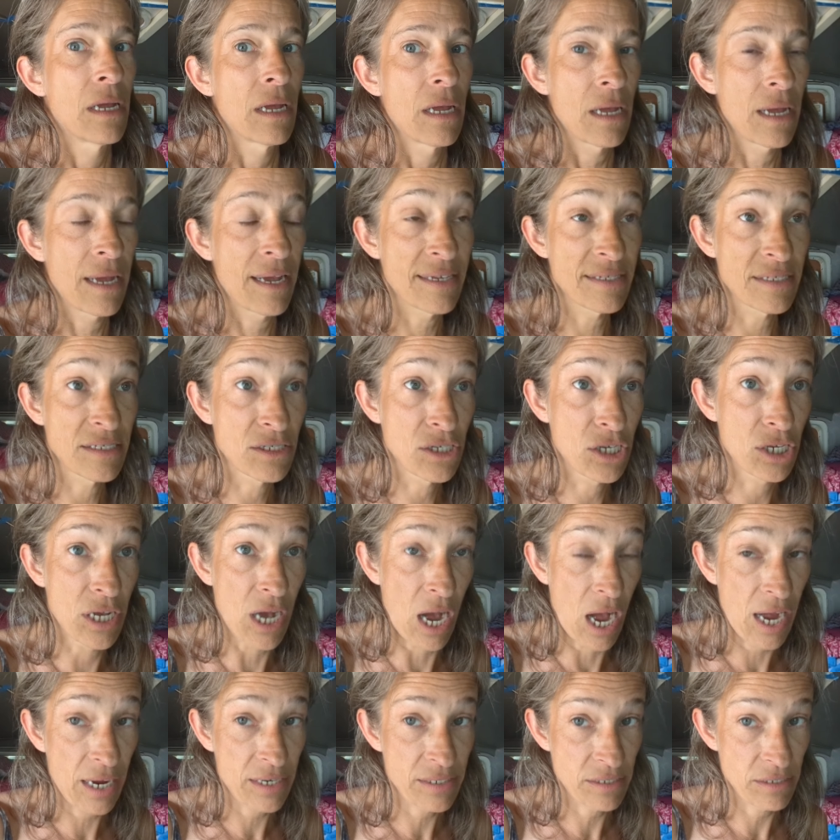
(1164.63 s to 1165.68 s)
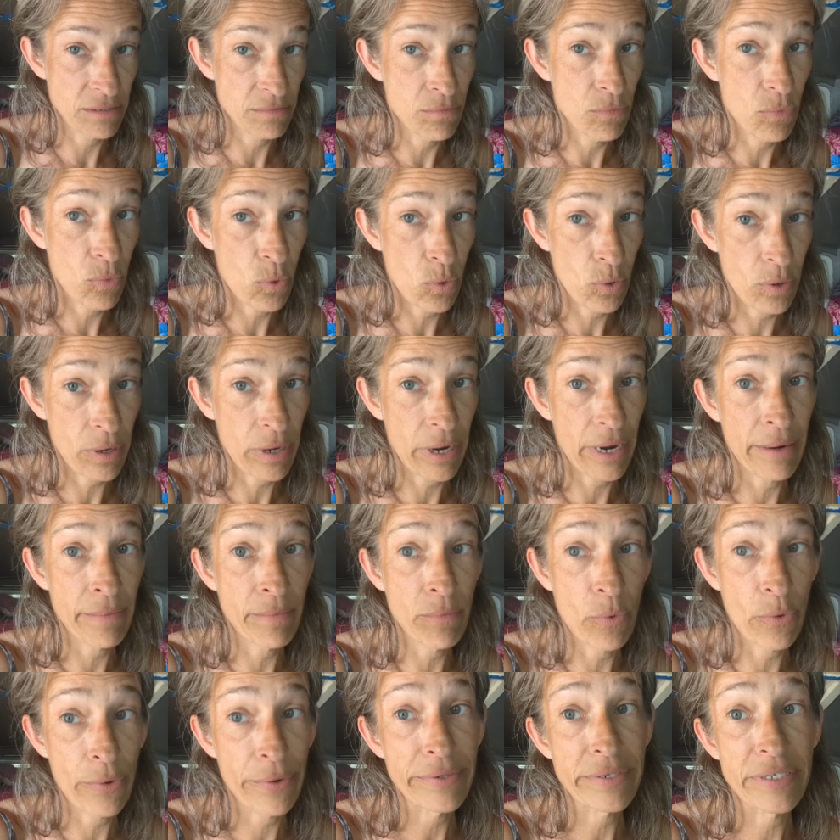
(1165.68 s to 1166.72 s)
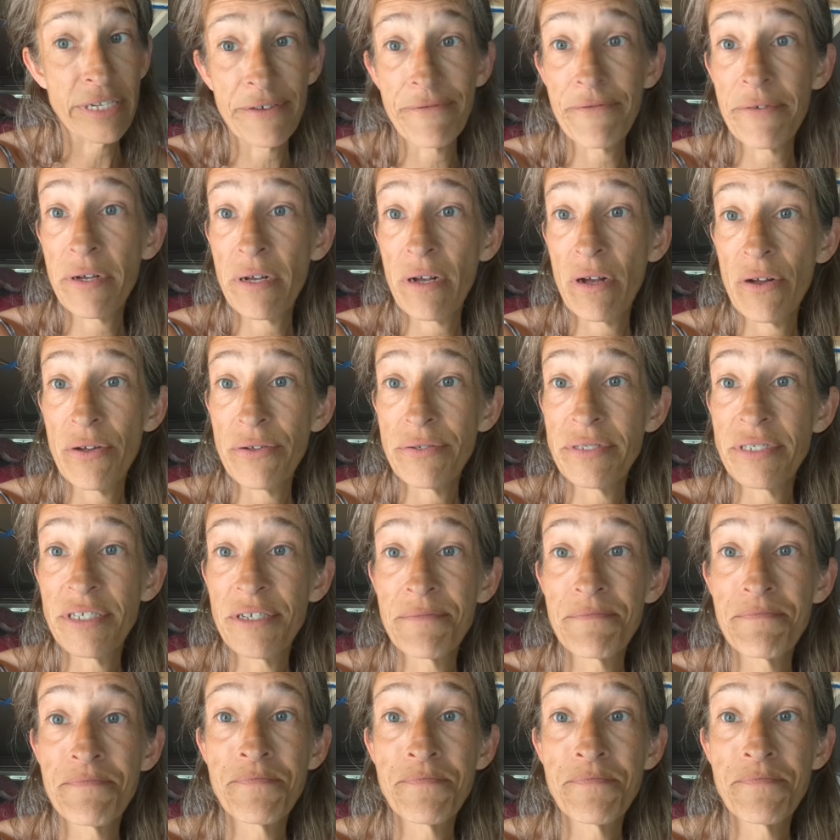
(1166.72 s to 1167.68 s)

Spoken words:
has gotten more and more difficult.